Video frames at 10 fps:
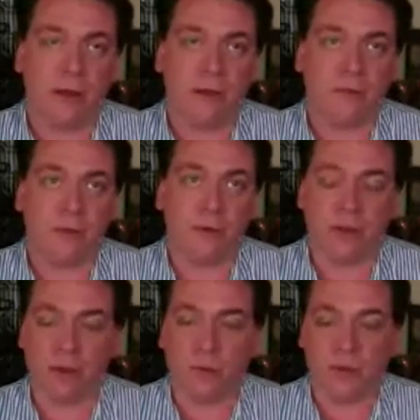if you're
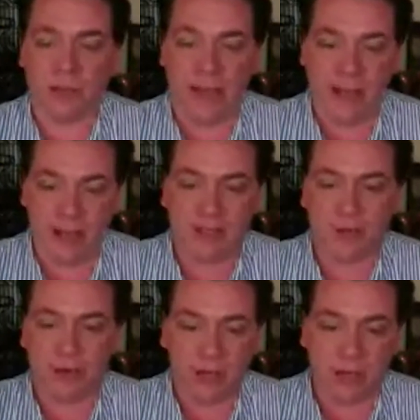dealing with
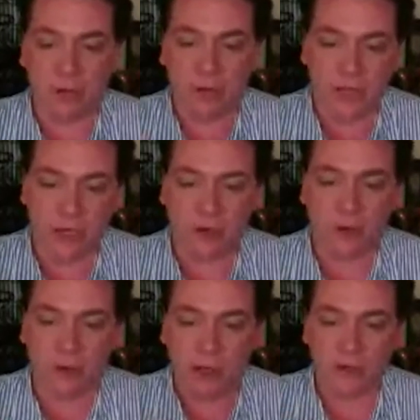S or E or T
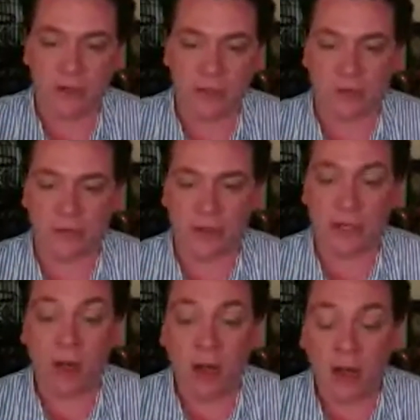or letters that are very
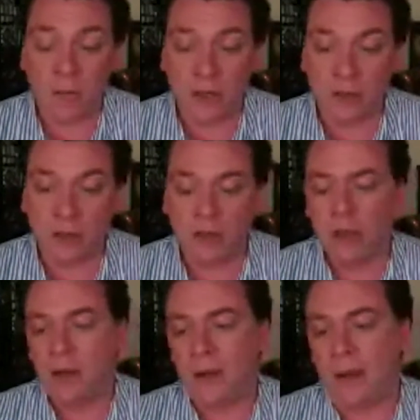common,
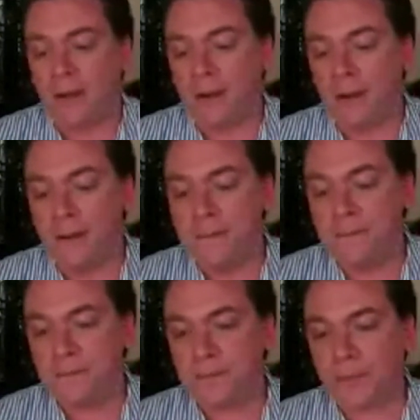
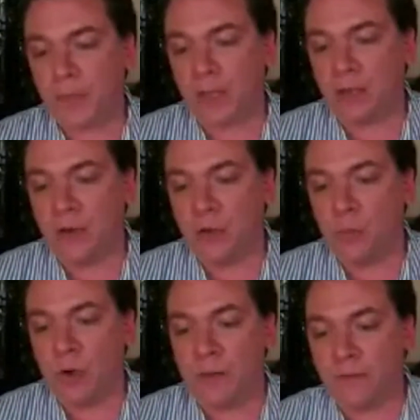you
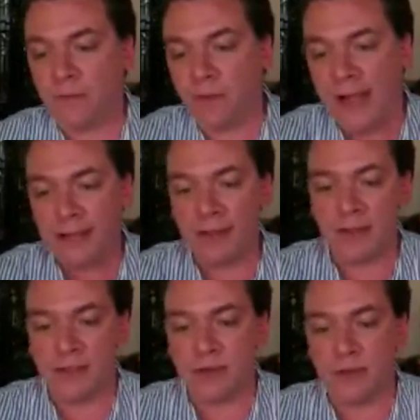want to flatten the
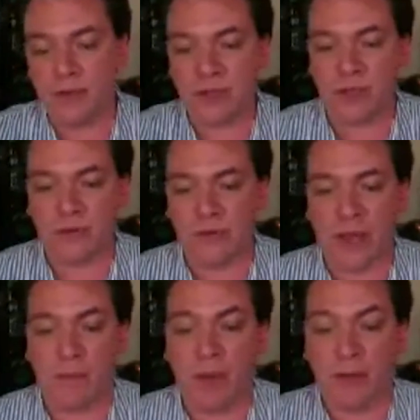distribution of
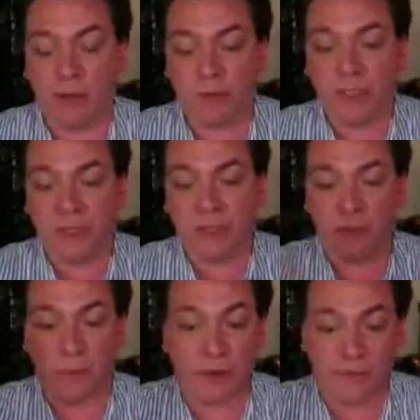that by representing
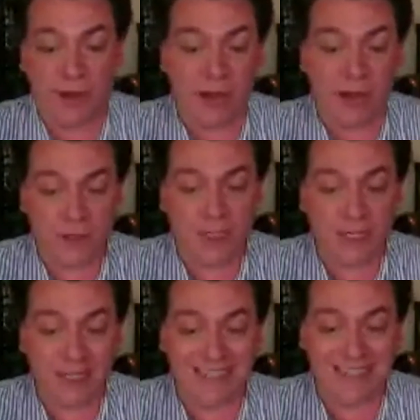them with 5 or
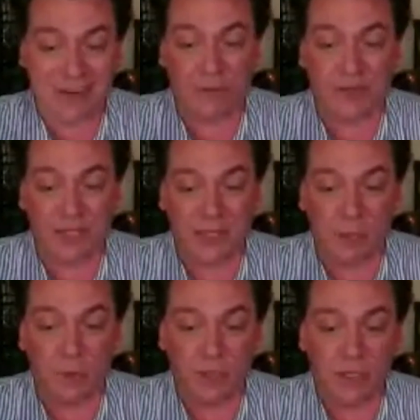6 different
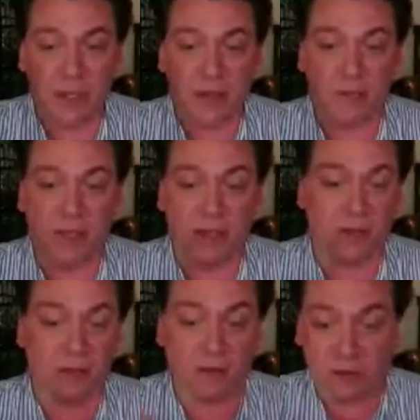symbols, meaning
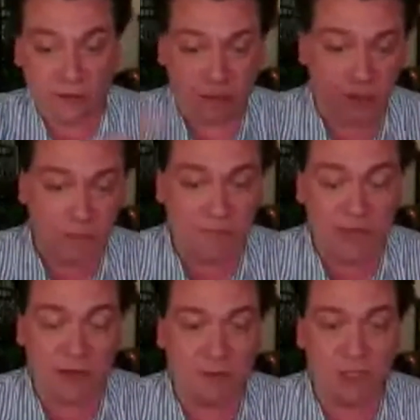that there could be
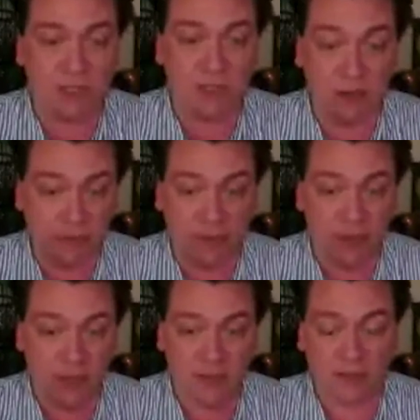5 or 6 different
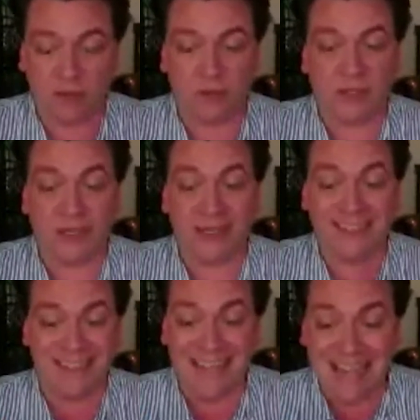things that could translate
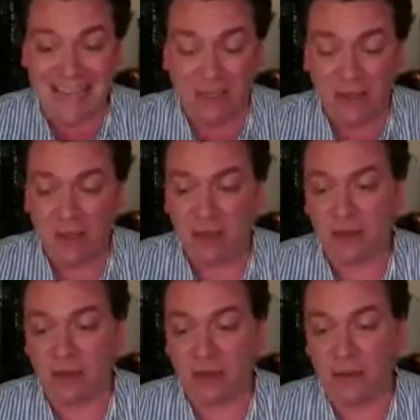to T.
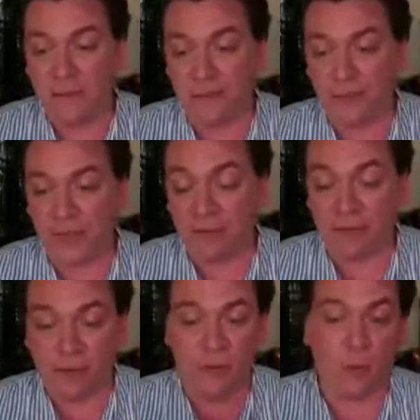
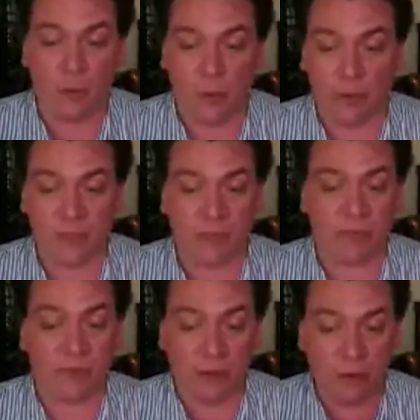And furthermore, some
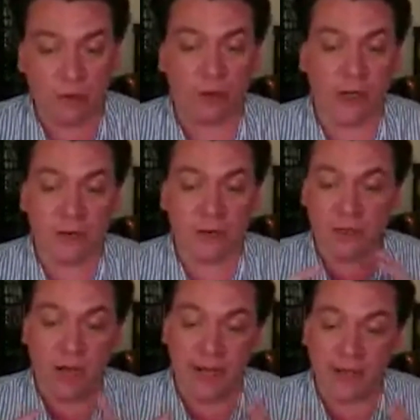of the logograms
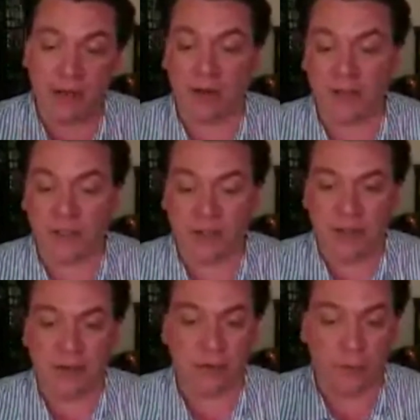or icons
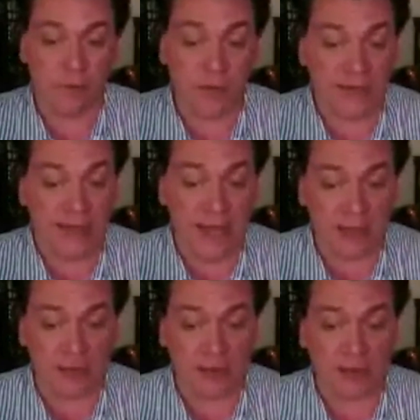could really mean
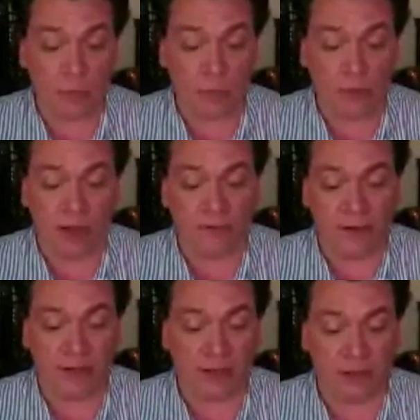anything and were not
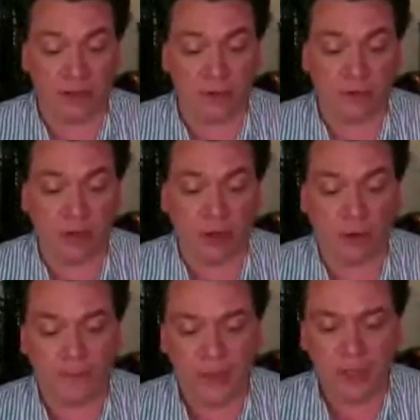phonetic in nature at
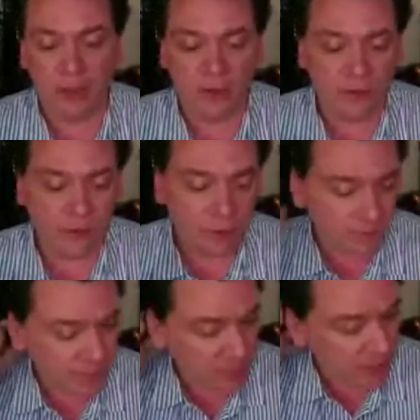all.
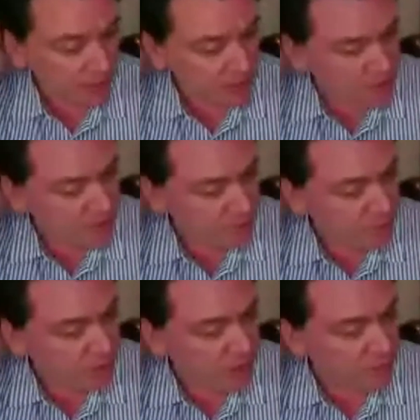So he got
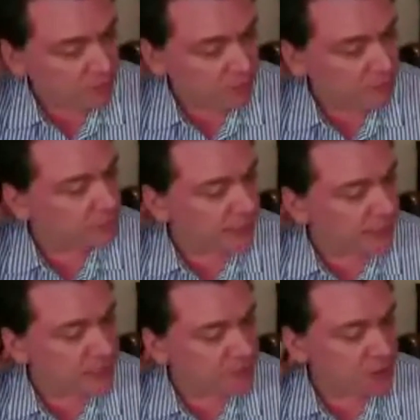to
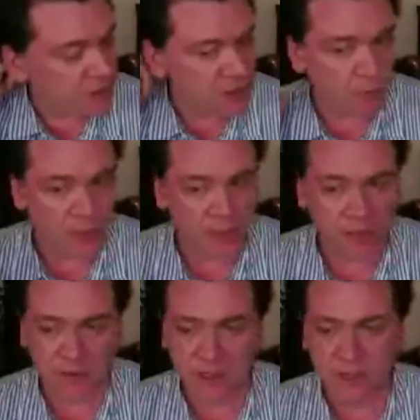getting his machines working
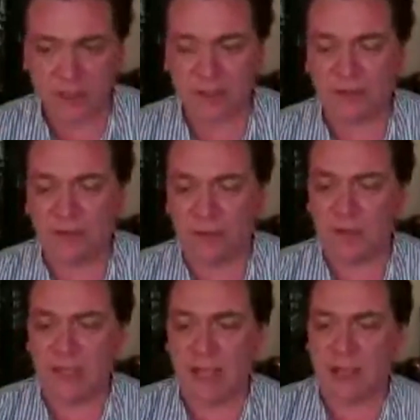on this. He's actually on
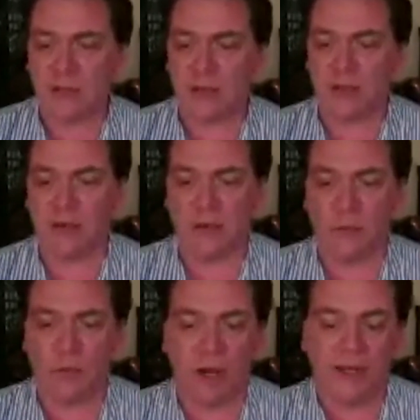vacation in
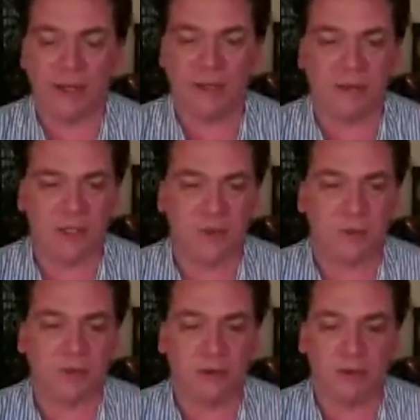Hawaii, and this is
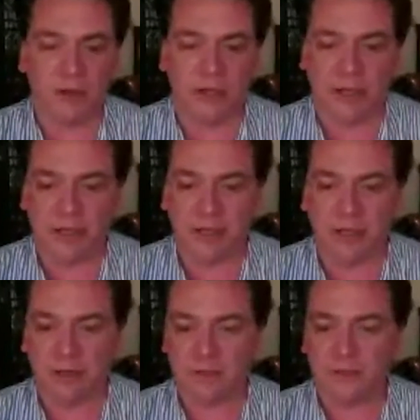what nerdy guys
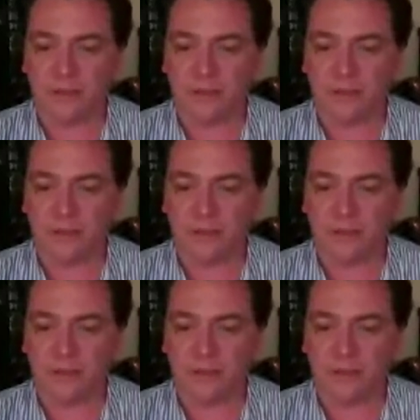like